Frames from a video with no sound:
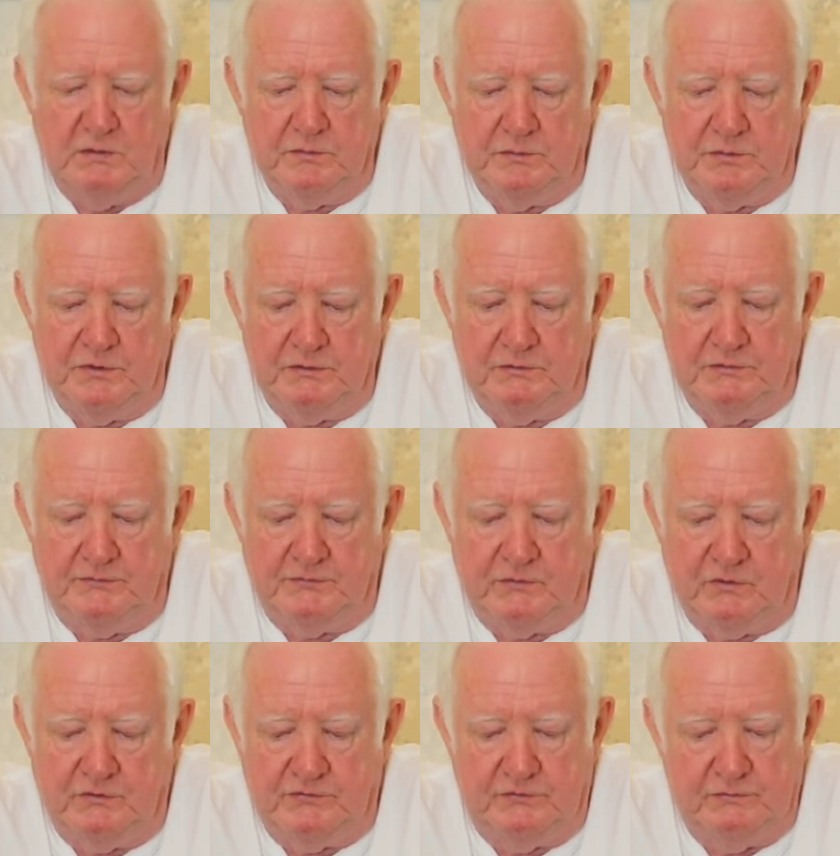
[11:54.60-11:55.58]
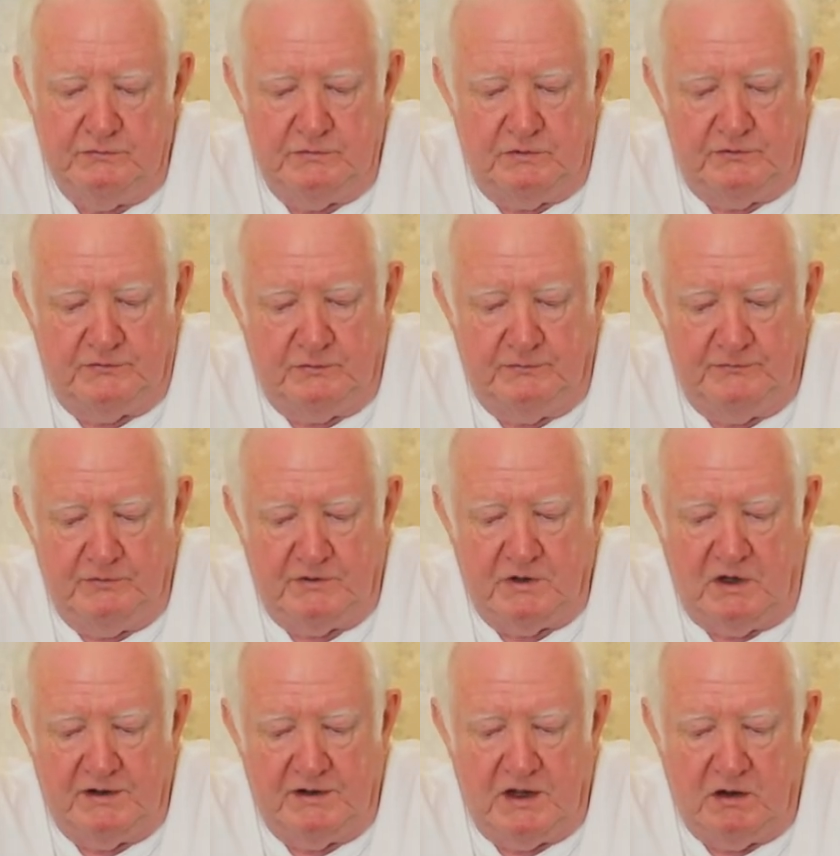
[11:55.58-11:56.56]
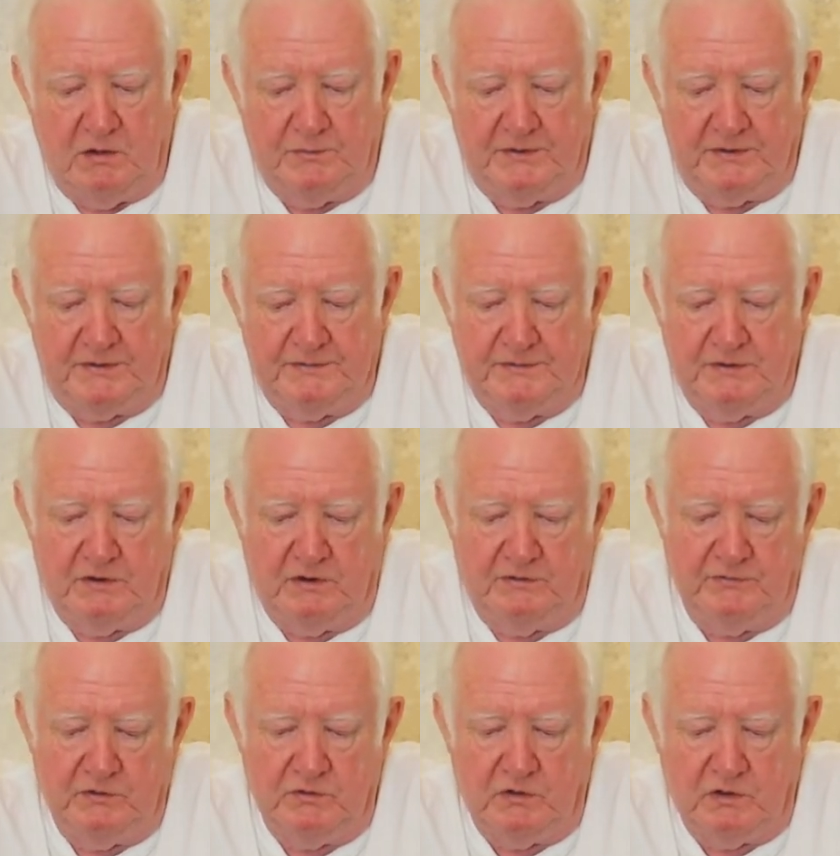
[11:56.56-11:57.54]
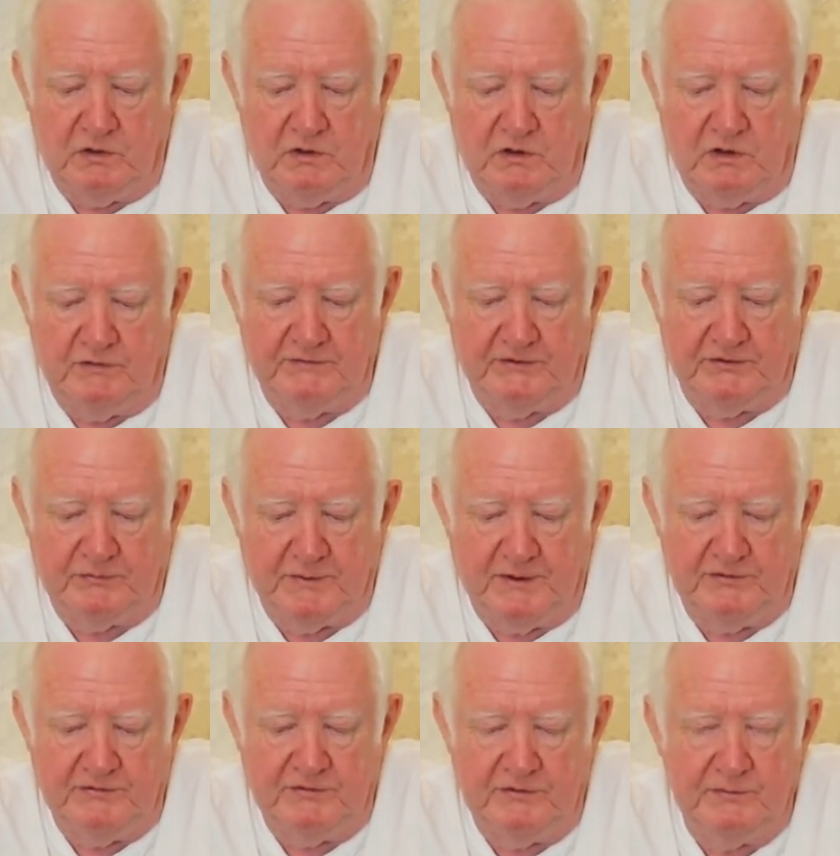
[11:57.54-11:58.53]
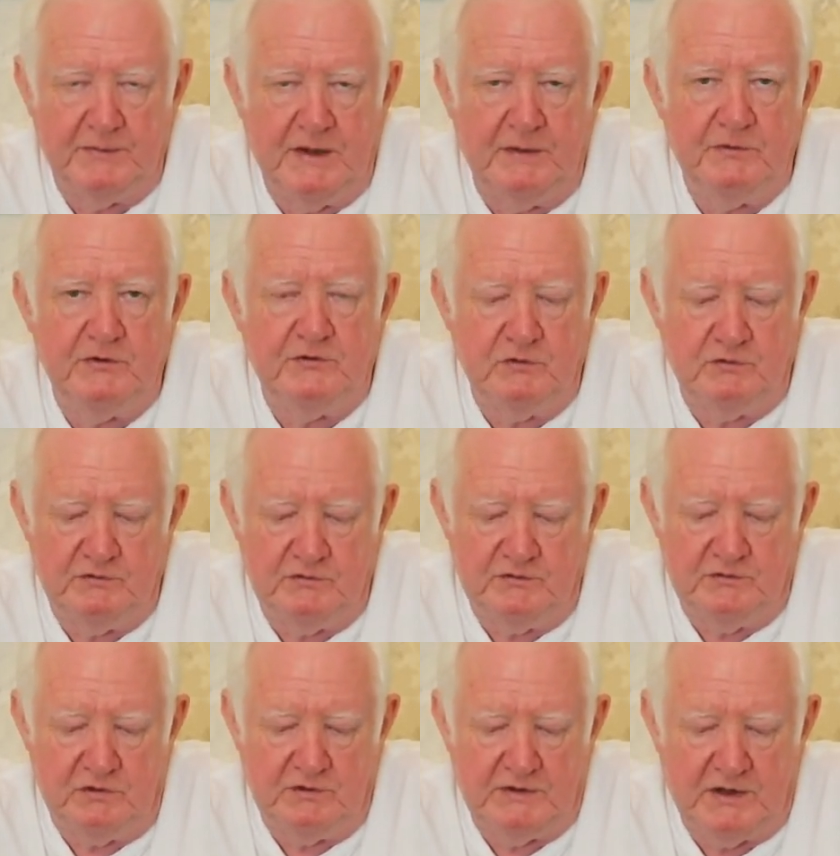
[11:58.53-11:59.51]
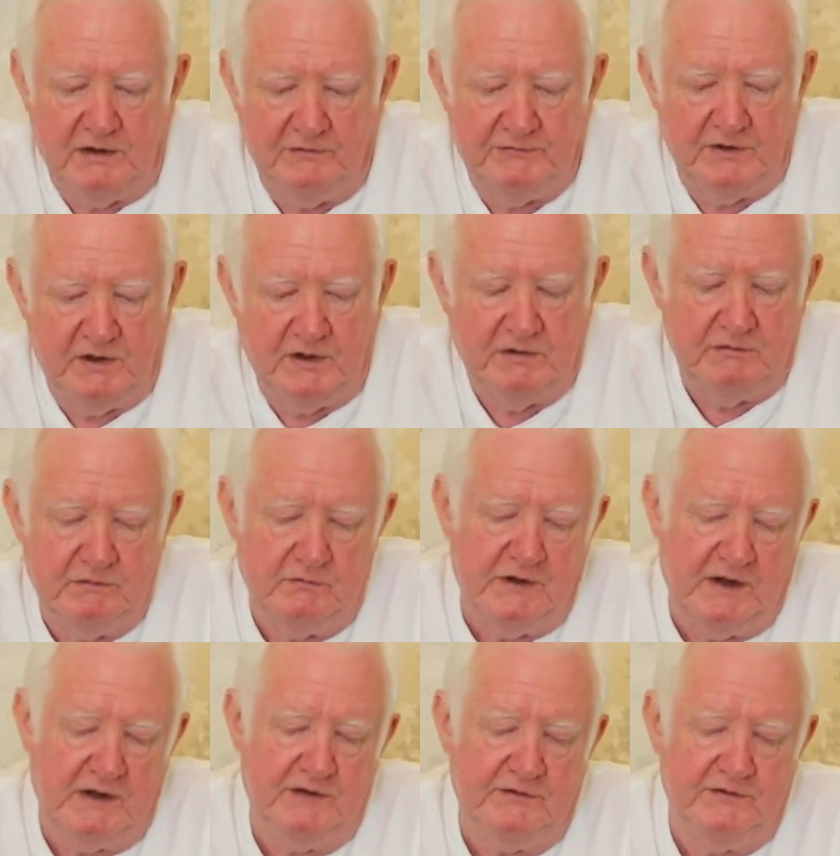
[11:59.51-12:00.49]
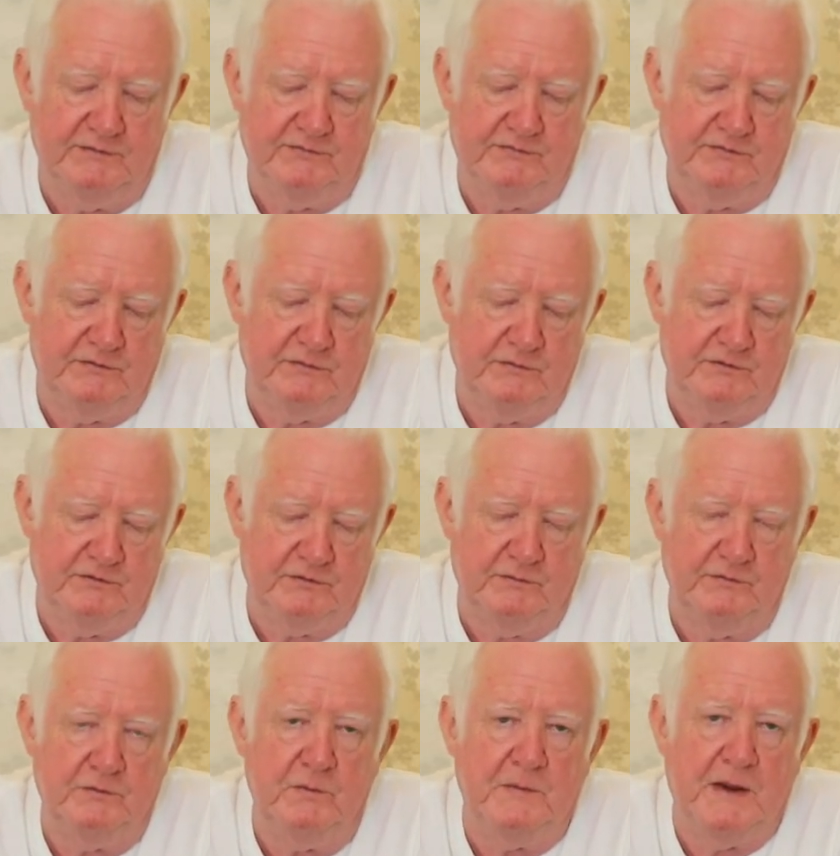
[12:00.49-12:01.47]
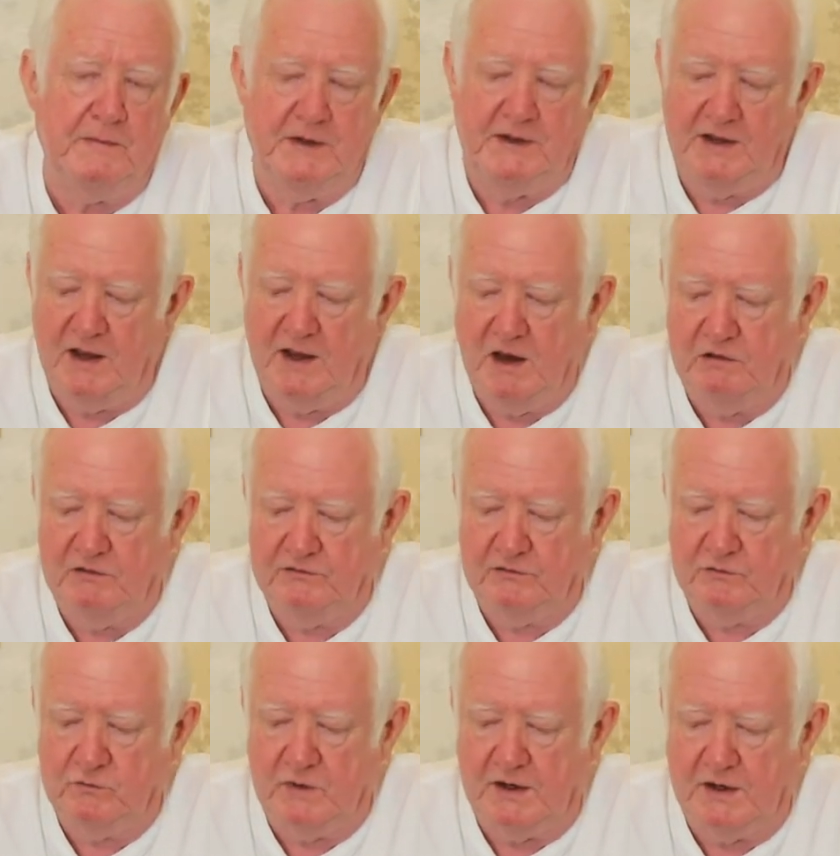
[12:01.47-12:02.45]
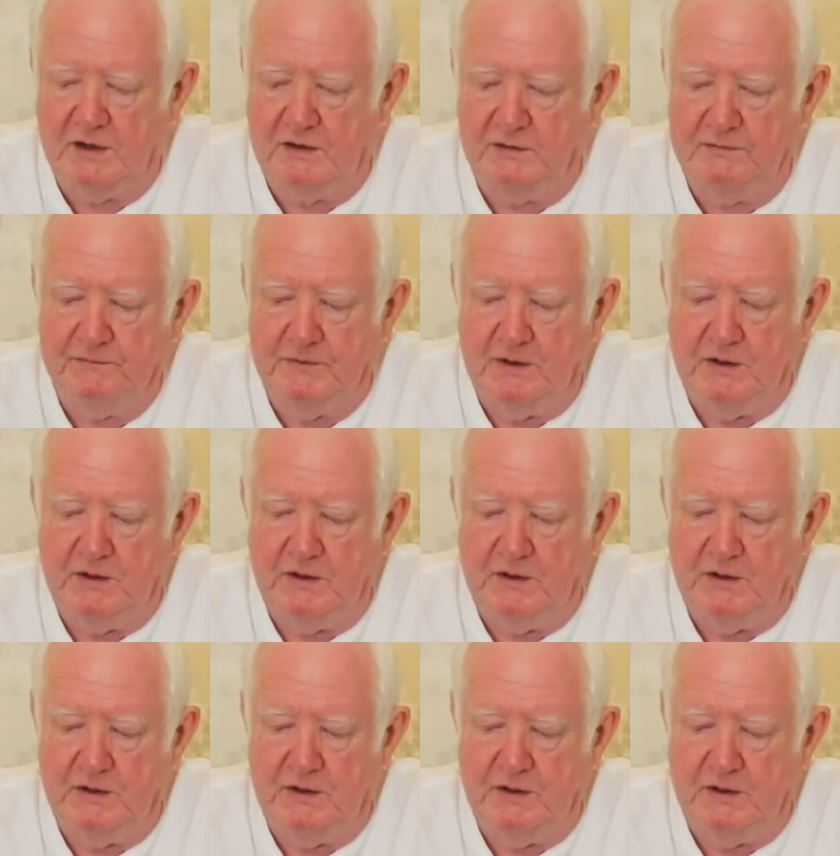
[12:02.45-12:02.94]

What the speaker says: But of course, some of you can't help it. A lot of you got a lot of expenses, maybe children to look after, relatives. Some of you may be carers as well.